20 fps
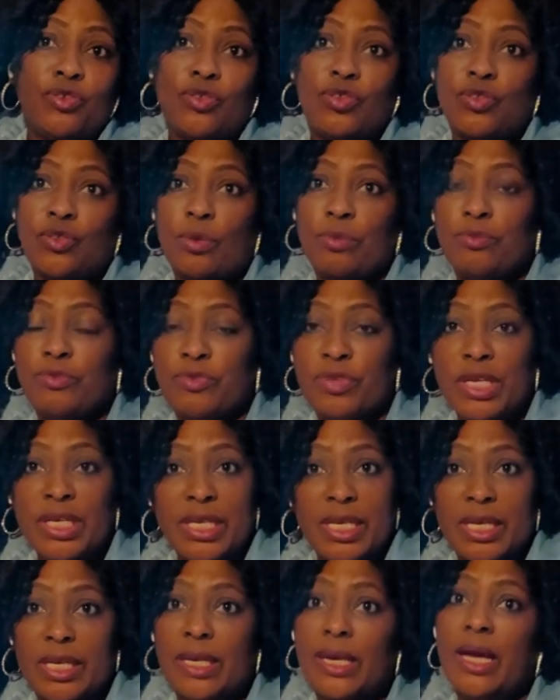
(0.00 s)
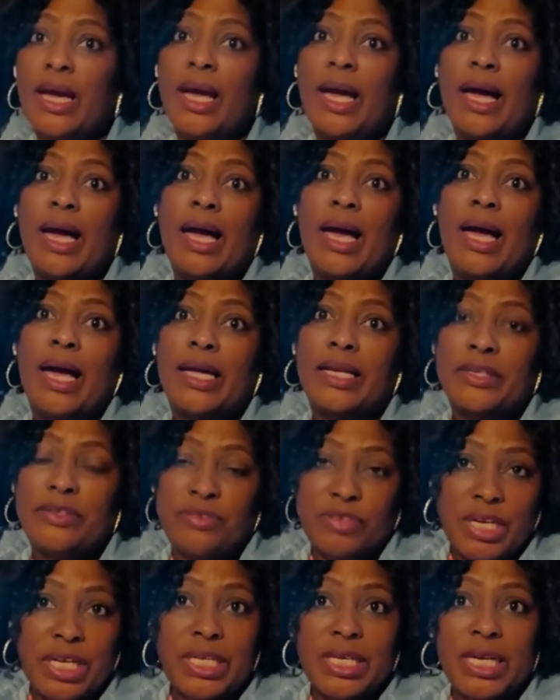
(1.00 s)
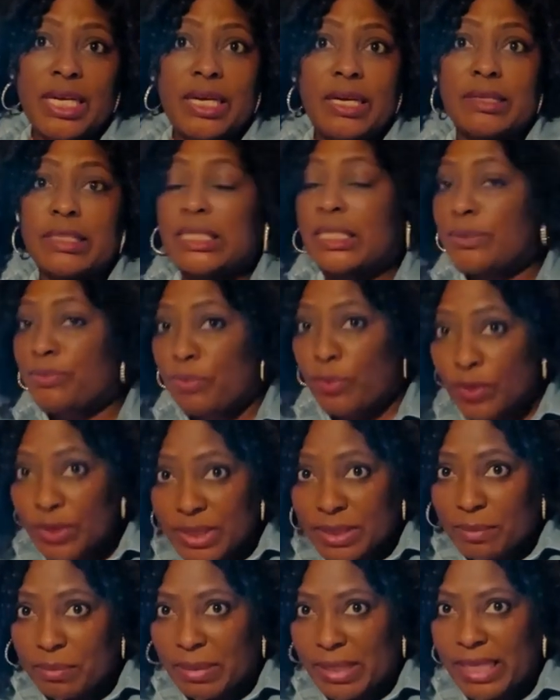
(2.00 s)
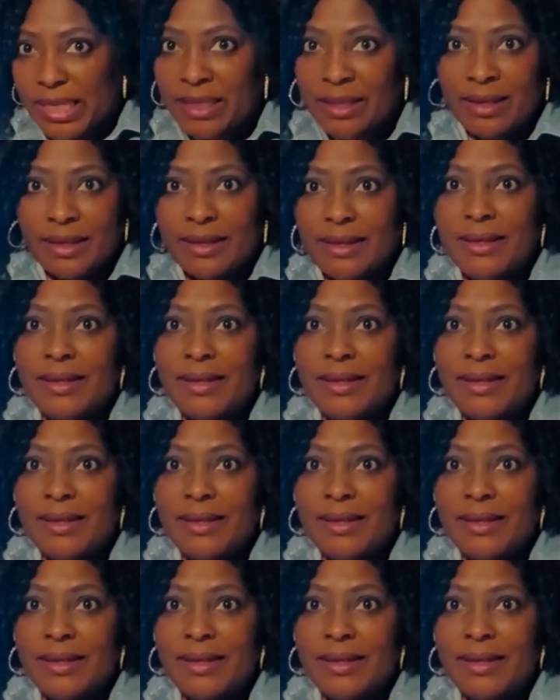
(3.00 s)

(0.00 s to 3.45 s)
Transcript: stop drinking. Drinking responsibly,